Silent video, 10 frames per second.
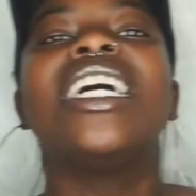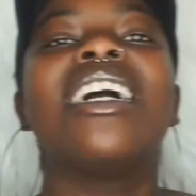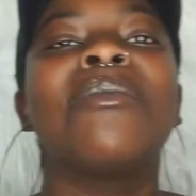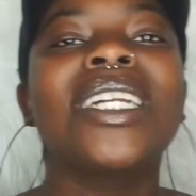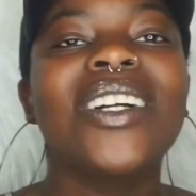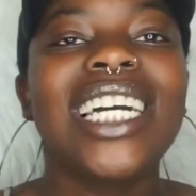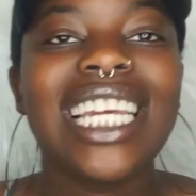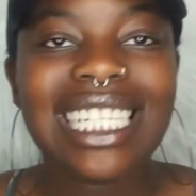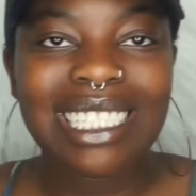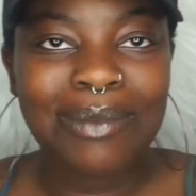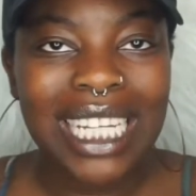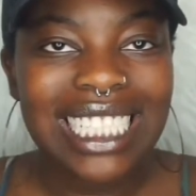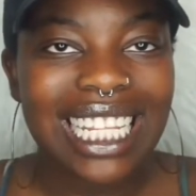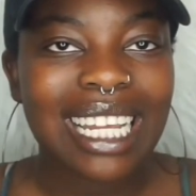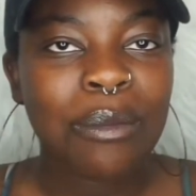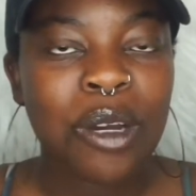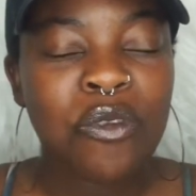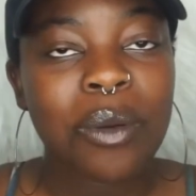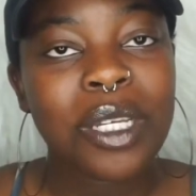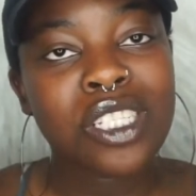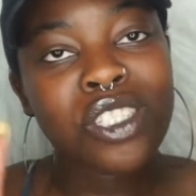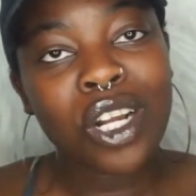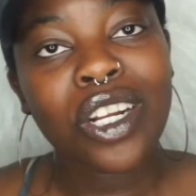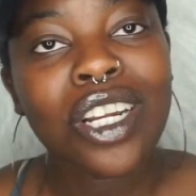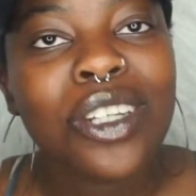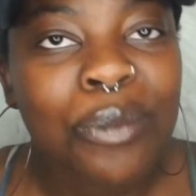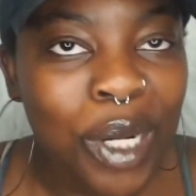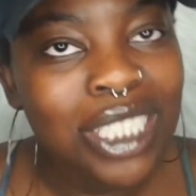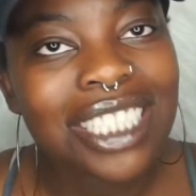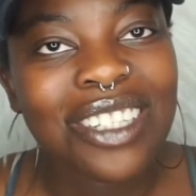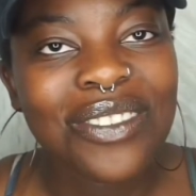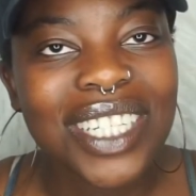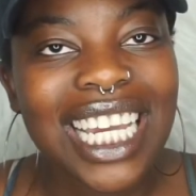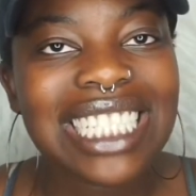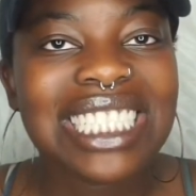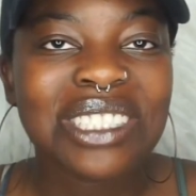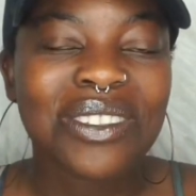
Everybody go ahead and smash that like button for me and turn on your post notifications.